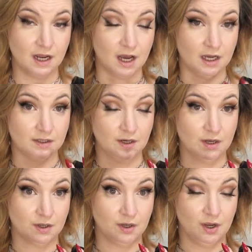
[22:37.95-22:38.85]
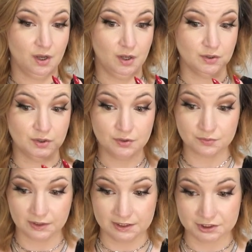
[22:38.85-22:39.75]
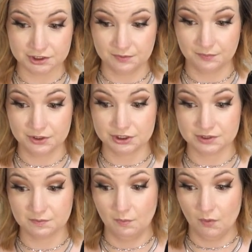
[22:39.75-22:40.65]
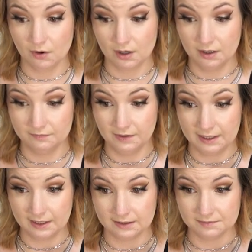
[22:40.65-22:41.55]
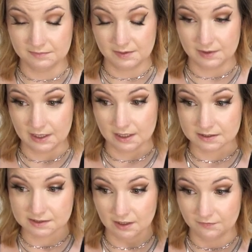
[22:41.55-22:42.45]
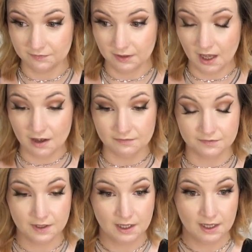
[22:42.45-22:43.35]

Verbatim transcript: a a good relationship, which is more of like a maybe a self love,